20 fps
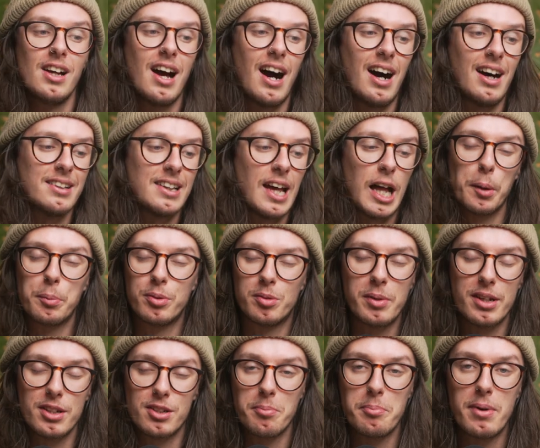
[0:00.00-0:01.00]
and helps
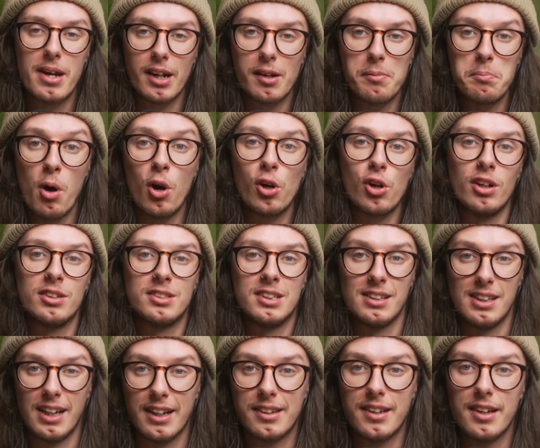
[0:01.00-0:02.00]
me to make more
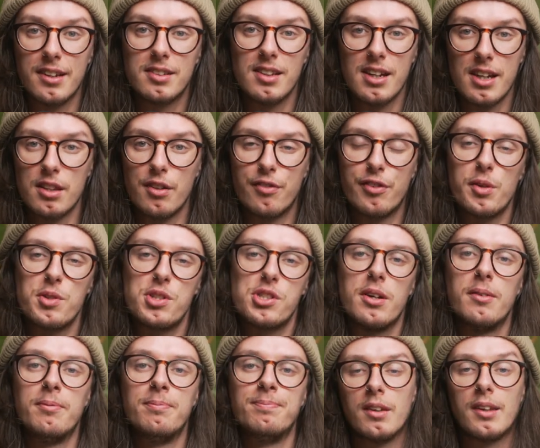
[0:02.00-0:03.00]
content like this in the future.
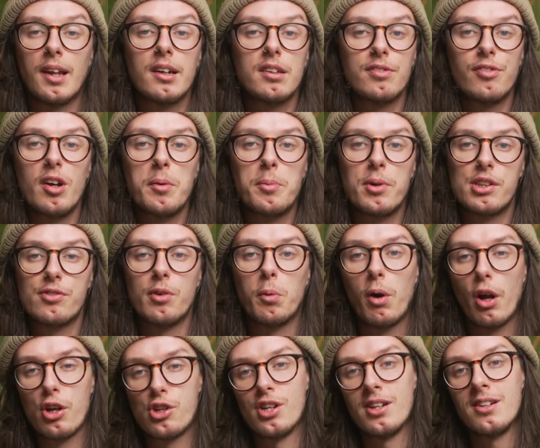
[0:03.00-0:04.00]
Thanks very much for
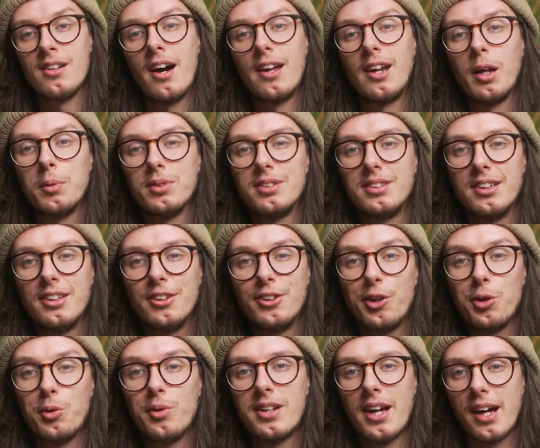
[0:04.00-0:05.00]
watching, and I will see
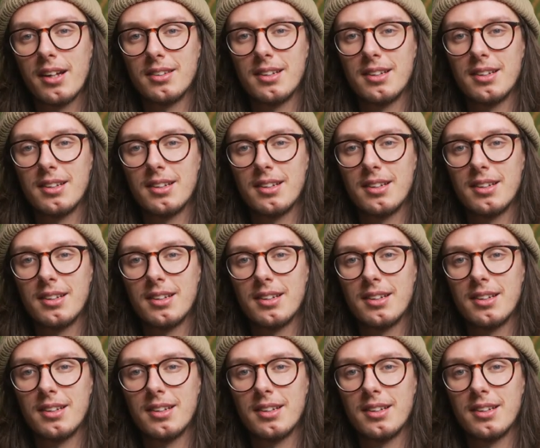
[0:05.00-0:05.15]
you next